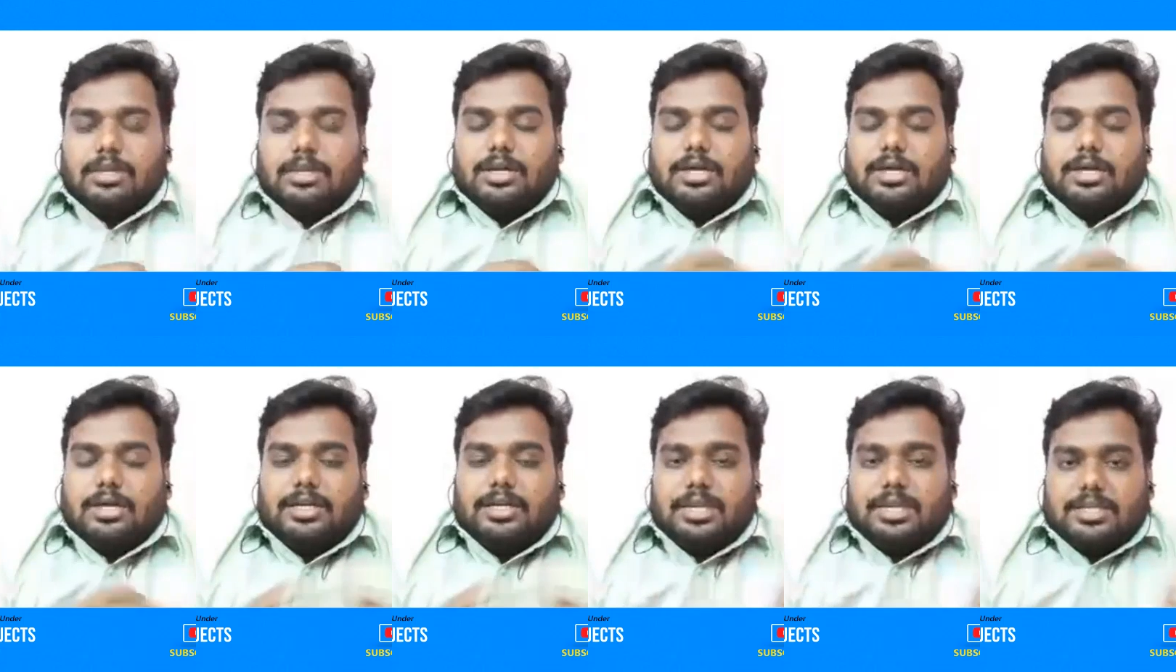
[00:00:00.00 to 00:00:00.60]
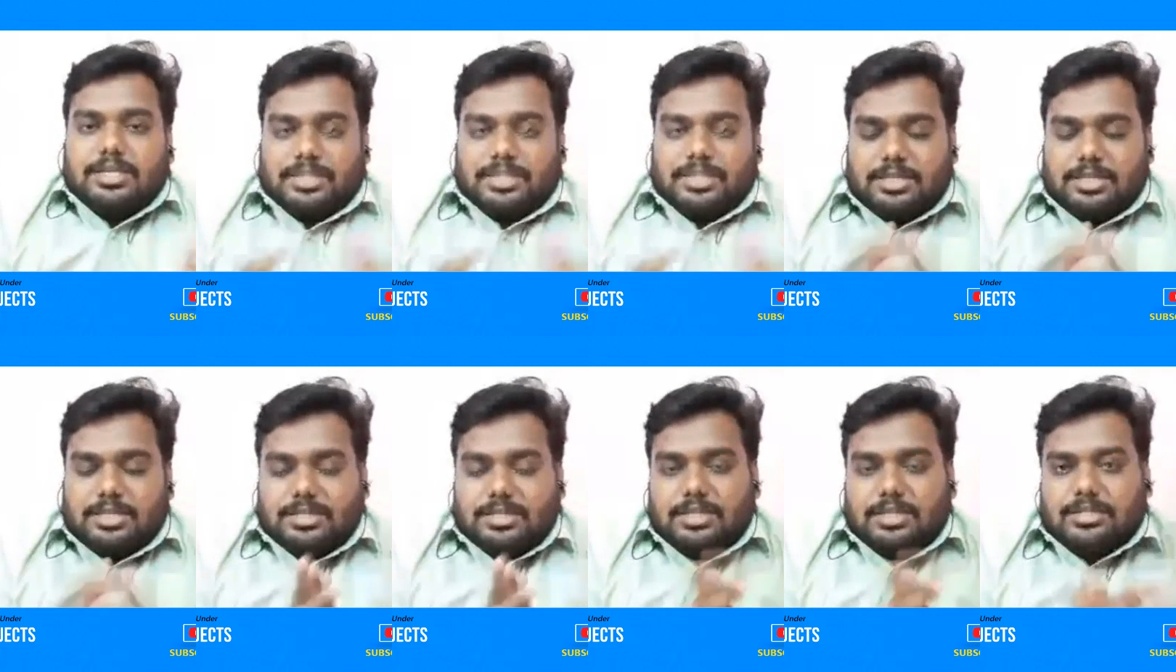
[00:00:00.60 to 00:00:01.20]
uh, uh
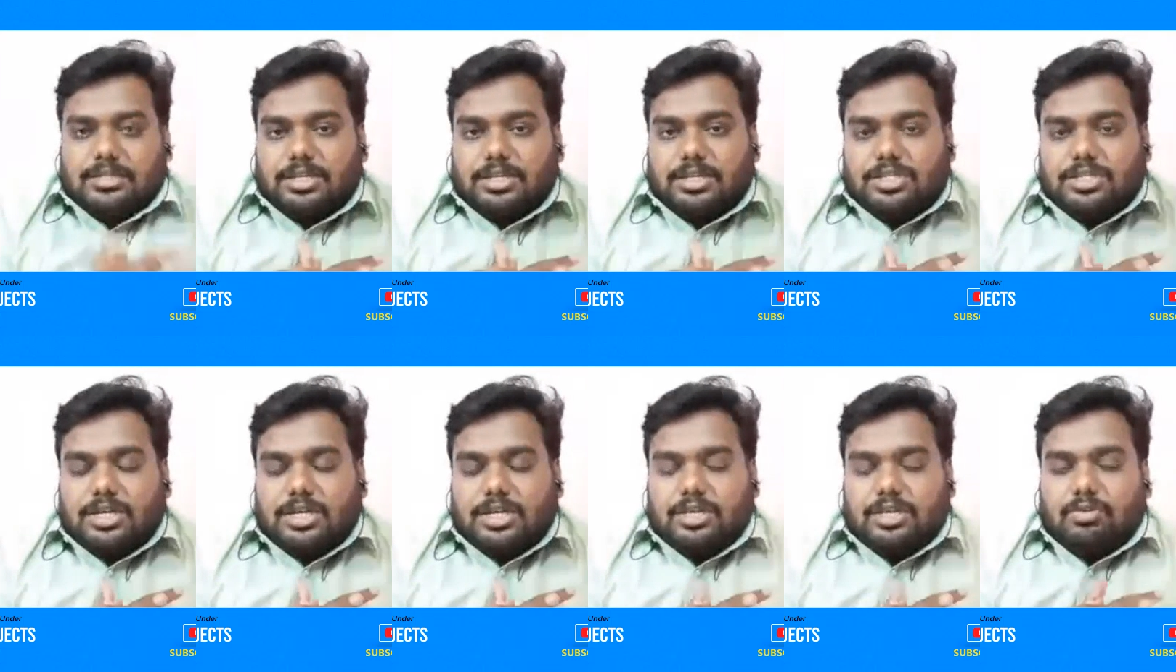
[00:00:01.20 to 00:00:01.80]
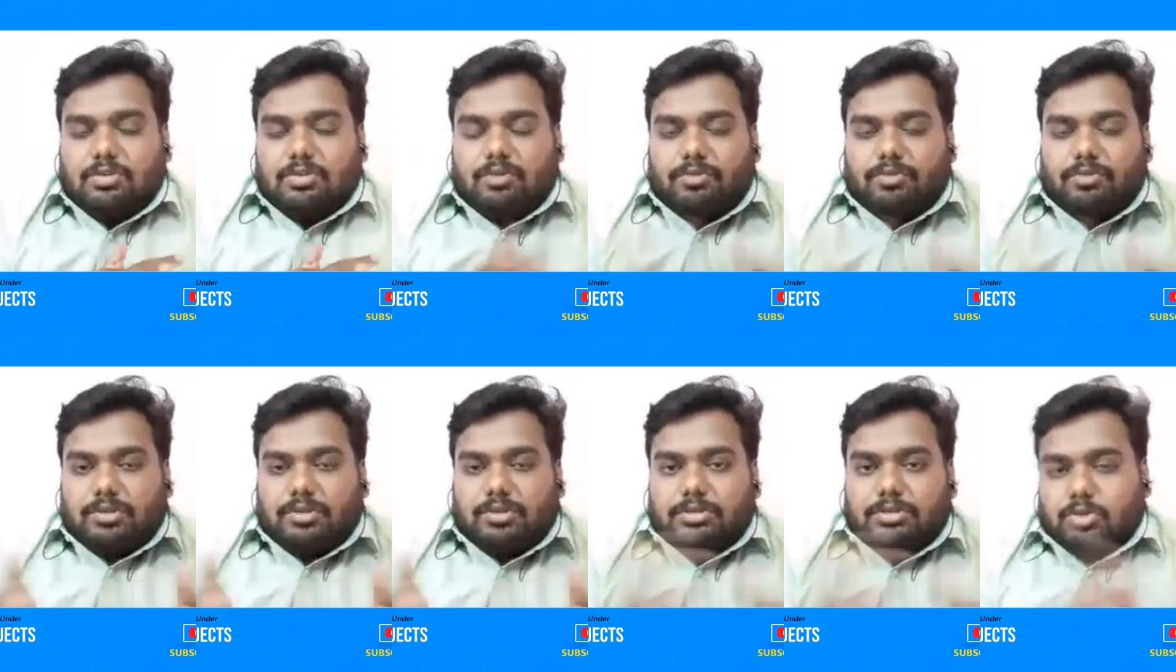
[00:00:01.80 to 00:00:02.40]
initiative of
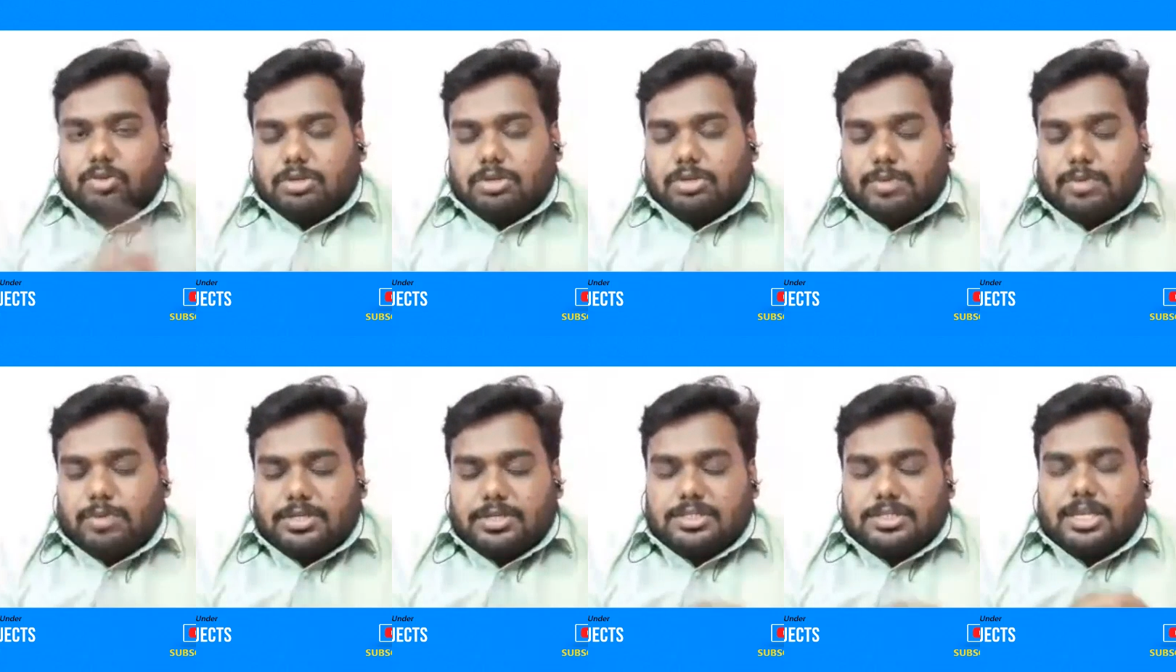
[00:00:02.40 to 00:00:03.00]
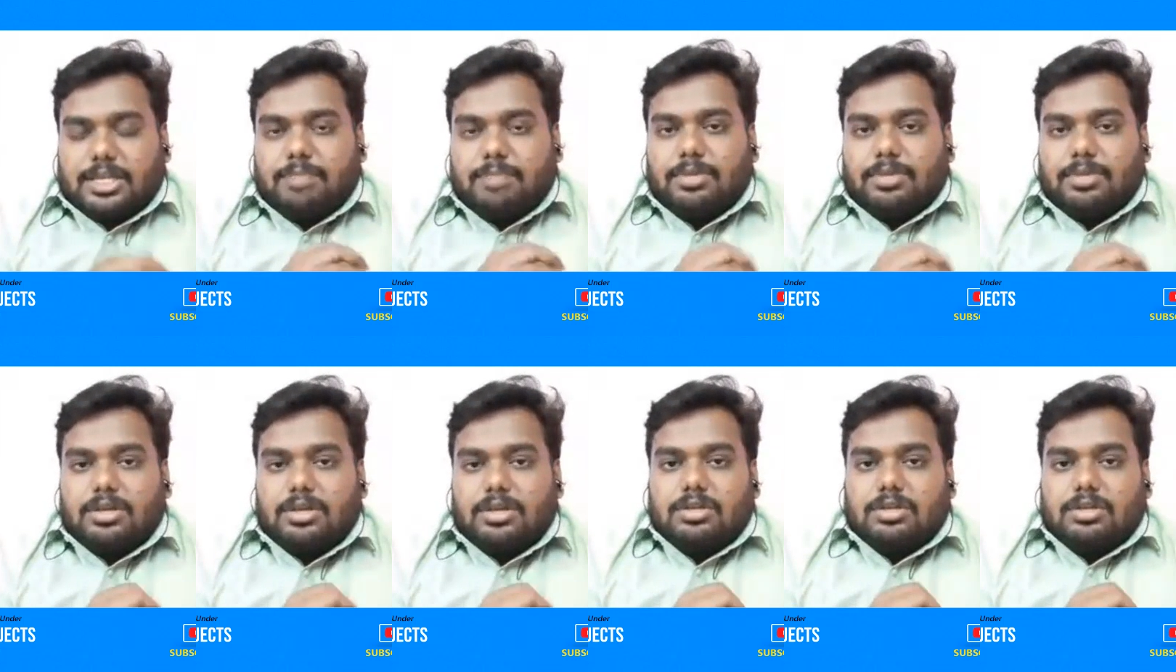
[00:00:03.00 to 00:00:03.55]
uh, students project scheme.